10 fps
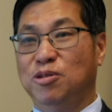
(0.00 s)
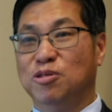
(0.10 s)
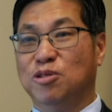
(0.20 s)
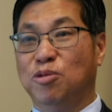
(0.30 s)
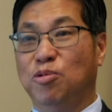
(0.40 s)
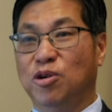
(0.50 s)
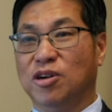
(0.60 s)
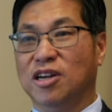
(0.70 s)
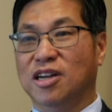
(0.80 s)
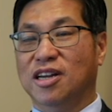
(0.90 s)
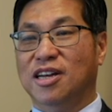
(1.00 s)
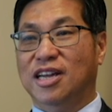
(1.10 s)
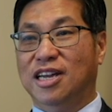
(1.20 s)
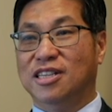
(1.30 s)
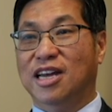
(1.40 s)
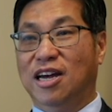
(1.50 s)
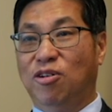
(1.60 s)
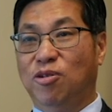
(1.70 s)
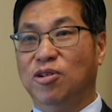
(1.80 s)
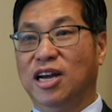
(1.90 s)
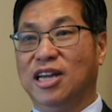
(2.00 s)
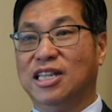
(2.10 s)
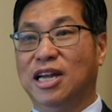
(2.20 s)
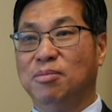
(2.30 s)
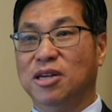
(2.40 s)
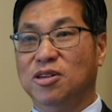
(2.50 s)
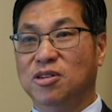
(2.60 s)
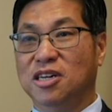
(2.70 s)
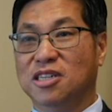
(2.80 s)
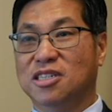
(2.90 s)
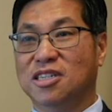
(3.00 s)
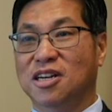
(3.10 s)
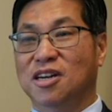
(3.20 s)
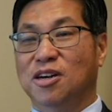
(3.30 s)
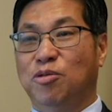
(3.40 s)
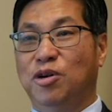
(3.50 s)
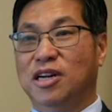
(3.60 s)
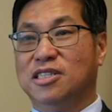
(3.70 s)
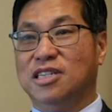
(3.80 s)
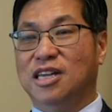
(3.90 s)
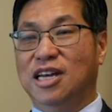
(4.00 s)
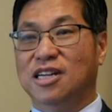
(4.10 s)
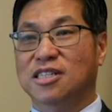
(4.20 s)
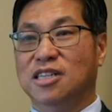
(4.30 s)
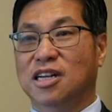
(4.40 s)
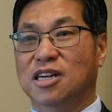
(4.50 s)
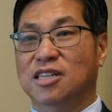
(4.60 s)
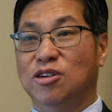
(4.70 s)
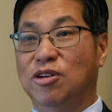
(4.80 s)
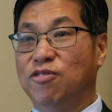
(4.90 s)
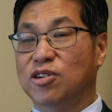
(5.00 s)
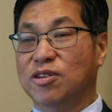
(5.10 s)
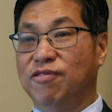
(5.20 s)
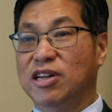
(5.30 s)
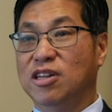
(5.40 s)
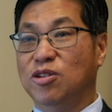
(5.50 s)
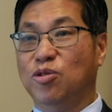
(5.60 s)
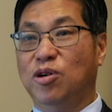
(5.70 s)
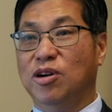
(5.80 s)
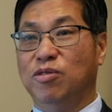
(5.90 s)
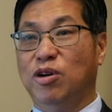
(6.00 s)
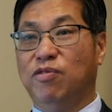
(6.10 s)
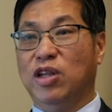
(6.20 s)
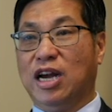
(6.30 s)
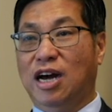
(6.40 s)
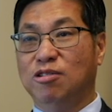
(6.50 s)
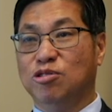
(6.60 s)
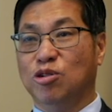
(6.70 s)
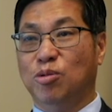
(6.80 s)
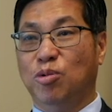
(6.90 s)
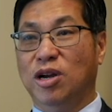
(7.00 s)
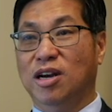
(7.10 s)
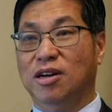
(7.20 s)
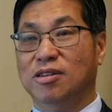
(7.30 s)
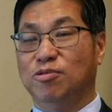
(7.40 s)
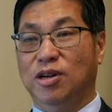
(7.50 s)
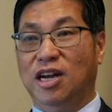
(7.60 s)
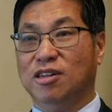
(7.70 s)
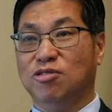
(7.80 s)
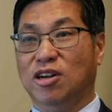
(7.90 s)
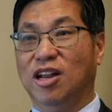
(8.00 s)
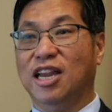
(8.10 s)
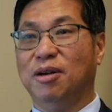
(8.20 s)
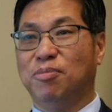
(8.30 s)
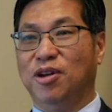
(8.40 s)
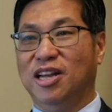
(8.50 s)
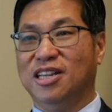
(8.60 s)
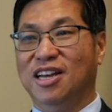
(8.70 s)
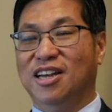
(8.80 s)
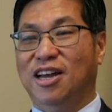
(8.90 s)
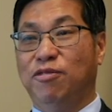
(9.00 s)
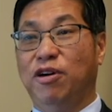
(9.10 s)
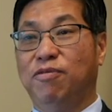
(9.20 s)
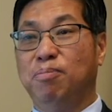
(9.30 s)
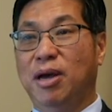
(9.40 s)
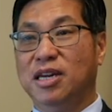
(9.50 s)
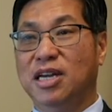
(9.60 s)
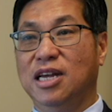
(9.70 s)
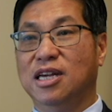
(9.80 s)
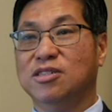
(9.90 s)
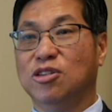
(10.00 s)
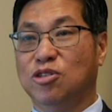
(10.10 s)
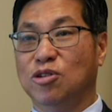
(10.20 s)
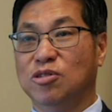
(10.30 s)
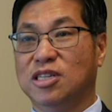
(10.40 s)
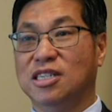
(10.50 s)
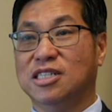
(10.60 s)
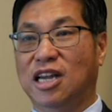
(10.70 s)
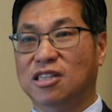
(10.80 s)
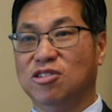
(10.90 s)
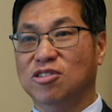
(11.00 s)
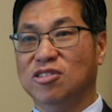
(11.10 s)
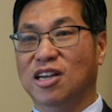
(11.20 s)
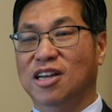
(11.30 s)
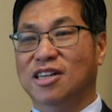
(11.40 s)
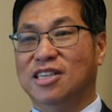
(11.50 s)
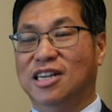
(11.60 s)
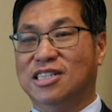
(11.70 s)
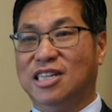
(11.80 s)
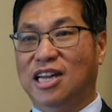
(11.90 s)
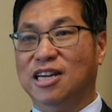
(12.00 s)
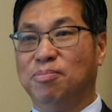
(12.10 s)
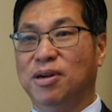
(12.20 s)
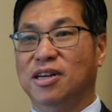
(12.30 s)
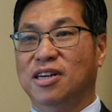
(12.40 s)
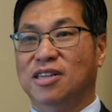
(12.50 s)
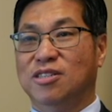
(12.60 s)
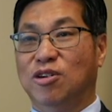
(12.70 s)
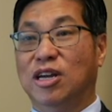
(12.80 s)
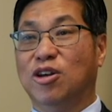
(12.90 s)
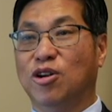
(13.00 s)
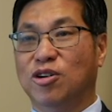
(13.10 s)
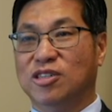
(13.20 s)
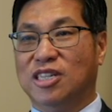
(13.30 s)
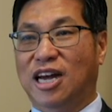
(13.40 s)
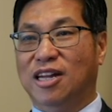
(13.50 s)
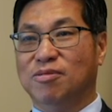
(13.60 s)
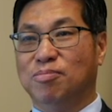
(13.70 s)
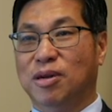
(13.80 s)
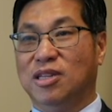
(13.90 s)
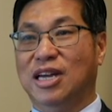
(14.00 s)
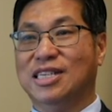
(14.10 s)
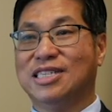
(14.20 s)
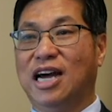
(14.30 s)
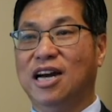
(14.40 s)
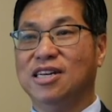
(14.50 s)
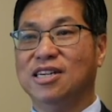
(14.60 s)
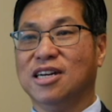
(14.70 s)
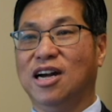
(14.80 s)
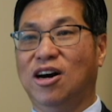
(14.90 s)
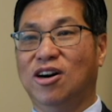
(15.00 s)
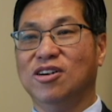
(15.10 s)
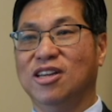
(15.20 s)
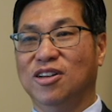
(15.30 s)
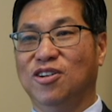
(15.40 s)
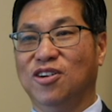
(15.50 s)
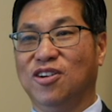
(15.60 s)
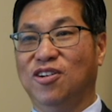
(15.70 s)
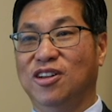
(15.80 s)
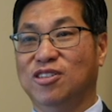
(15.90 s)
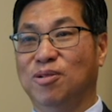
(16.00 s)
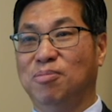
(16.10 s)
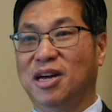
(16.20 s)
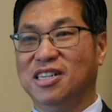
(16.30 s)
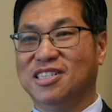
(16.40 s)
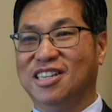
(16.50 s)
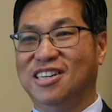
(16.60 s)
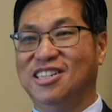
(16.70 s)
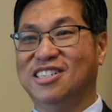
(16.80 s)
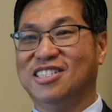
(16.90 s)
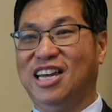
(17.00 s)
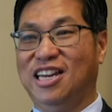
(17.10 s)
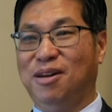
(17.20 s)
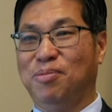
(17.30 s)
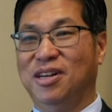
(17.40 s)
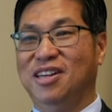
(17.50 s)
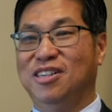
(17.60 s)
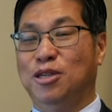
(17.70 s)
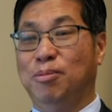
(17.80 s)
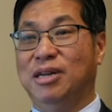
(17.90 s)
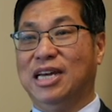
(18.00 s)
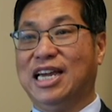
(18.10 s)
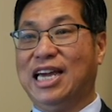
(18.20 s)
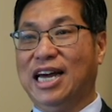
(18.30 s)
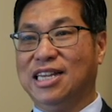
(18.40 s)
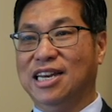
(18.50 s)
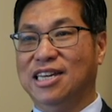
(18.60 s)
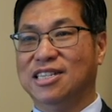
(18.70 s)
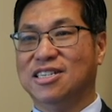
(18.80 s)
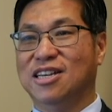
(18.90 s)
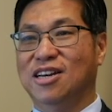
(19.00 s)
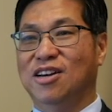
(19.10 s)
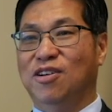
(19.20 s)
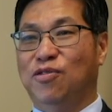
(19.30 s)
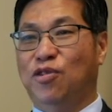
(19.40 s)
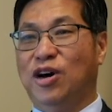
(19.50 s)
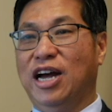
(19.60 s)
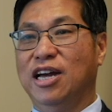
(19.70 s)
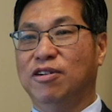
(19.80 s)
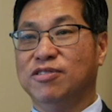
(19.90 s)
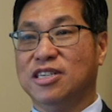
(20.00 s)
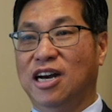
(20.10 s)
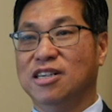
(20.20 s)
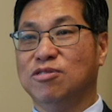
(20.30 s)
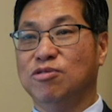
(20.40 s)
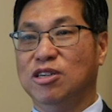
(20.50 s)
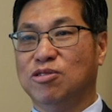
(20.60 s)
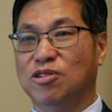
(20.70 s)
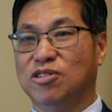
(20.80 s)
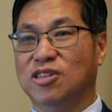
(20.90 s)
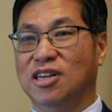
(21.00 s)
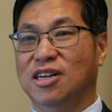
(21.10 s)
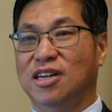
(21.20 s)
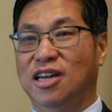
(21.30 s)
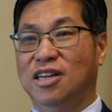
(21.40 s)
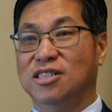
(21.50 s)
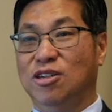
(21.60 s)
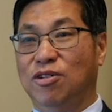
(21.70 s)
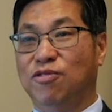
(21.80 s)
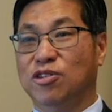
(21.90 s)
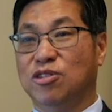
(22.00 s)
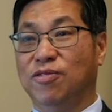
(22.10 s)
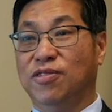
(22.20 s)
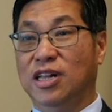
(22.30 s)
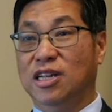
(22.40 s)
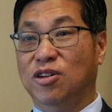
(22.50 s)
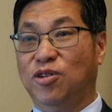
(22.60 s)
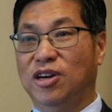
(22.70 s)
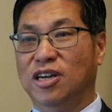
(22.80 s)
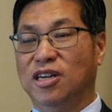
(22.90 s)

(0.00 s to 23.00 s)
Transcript: used to work in their own academic units, whereas in University of Illinois, we have the culture where we actually collaborate. And we have many institutes and centers that are set up to encourage that. But the entire Carle Illinois College of Medicine is set up to be the catalyst for health science research in the University of Illinois.